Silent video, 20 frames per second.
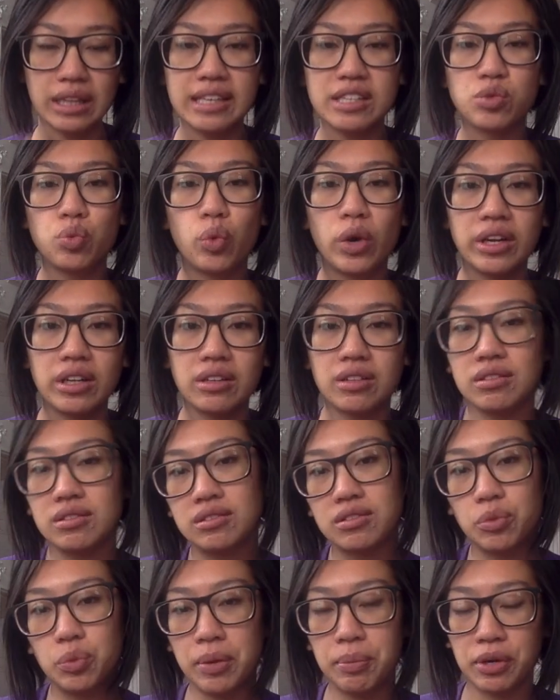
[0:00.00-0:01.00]
least
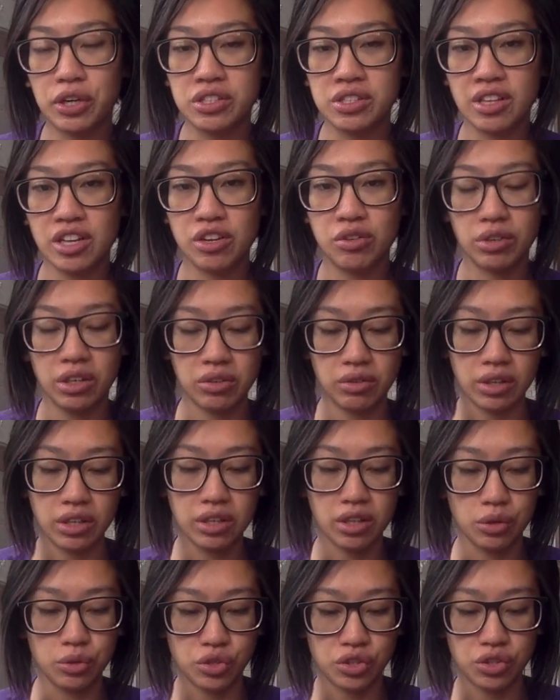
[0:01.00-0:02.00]
one person that you're really, really
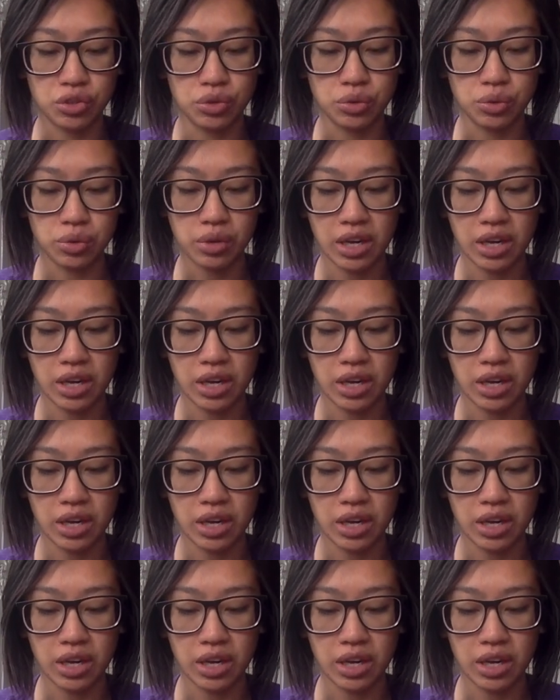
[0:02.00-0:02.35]
close to.